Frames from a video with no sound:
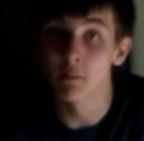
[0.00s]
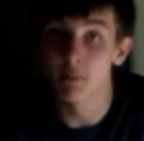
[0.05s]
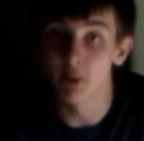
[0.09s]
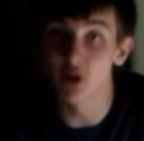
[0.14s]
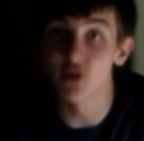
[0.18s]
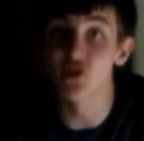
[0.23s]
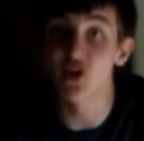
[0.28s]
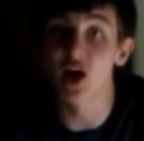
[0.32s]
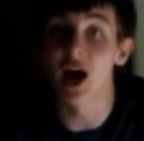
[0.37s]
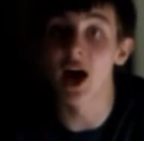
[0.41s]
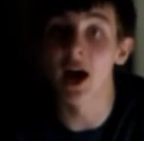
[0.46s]

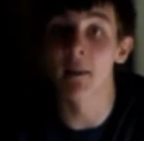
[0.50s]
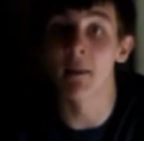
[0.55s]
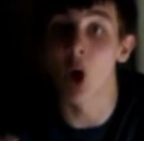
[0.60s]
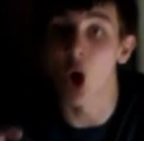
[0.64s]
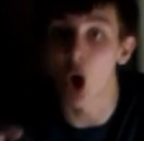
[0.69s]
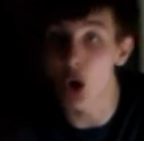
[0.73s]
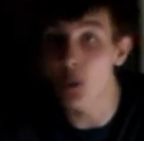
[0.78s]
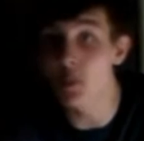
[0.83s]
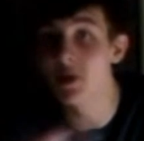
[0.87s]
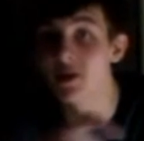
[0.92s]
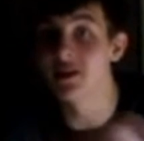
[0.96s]
But I'm
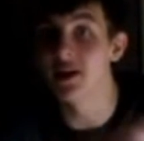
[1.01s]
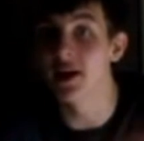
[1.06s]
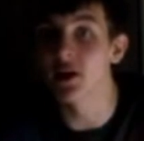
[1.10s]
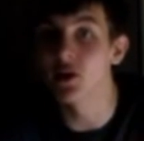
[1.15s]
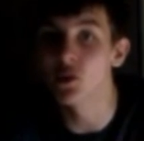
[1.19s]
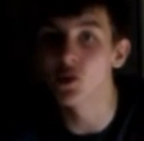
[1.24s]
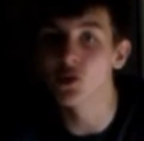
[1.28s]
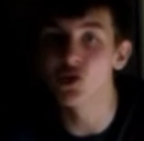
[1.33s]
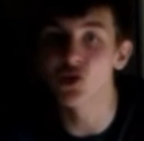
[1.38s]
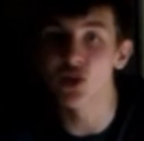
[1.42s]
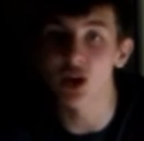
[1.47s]
hoping that you
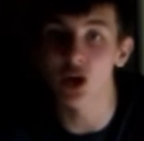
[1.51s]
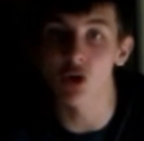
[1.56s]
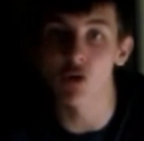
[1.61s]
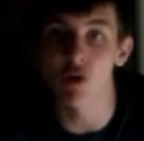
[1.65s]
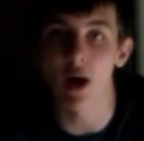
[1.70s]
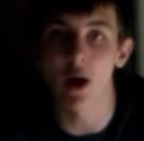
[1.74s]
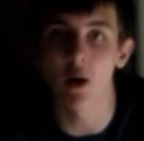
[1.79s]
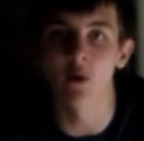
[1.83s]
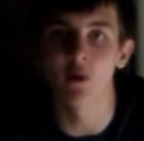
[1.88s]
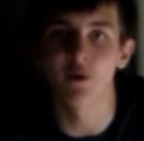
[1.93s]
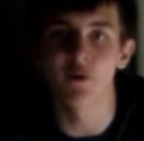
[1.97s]
will stick
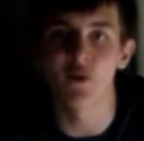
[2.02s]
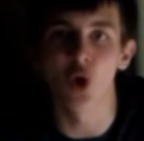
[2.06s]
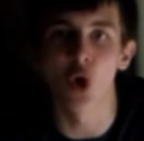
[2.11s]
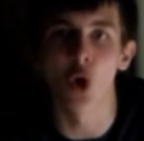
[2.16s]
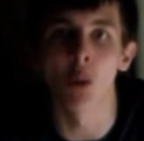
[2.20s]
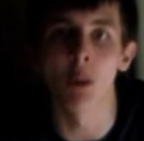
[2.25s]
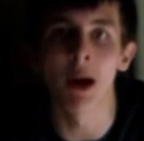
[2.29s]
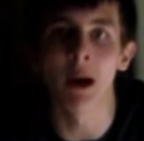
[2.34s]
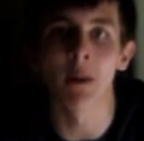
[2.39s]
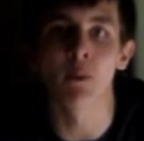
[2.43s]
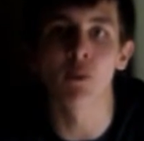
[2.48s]
around for
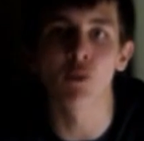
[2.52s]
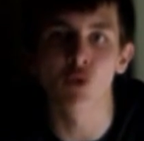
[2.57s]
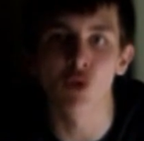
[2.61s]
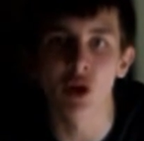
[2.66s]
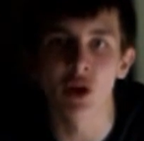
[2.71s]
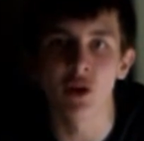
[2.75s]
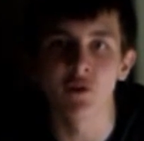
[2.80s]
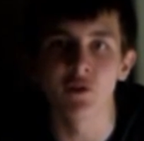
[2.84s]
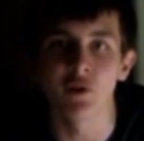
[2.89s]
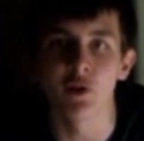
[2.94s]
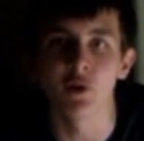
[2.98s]
my
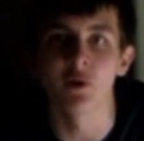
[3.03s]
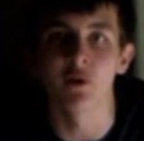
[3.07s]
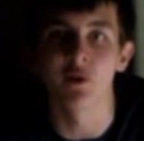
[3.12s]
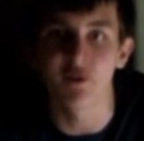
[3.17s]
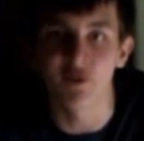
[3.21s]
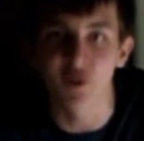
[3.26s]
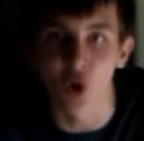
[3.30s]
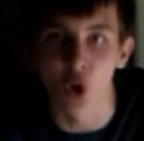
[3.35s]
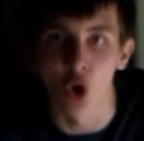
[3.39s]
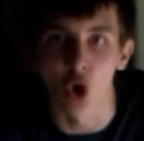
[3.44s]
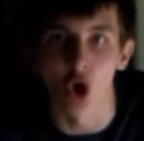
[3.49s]
preview
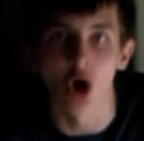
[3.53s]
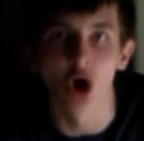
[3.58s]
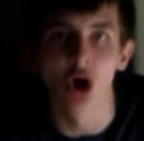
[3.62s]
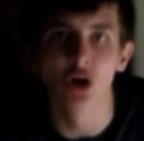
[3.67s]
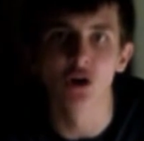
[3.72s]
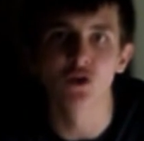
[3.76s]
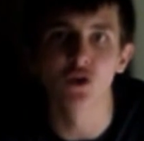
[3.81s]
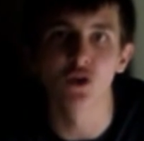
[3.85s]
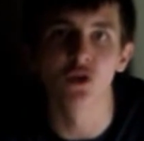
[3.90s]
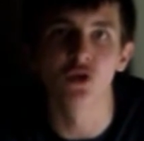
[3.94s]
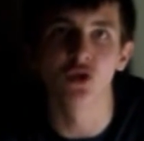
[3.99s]
for
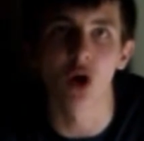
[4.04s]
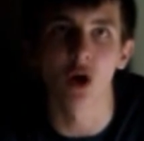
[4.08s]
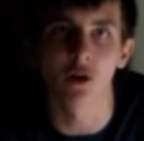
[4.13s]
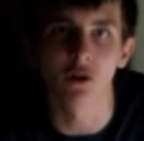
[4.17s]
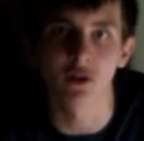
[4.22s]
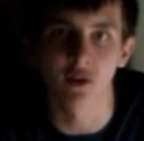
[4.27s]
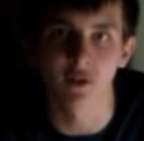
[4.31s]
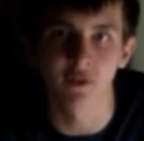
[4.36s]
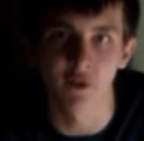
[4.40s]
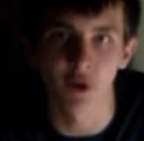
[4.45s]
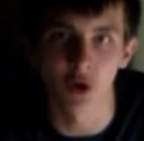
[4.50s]
the
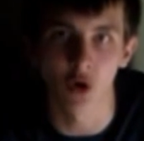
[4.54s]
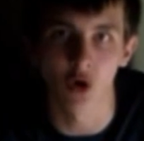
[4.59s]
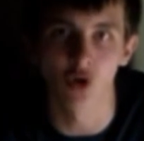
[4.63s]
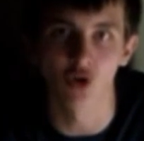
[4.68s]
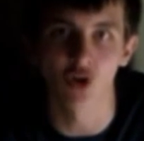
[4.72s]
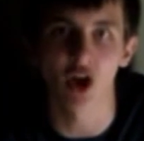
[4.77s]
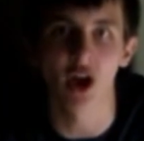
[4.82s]
Doctor Falls.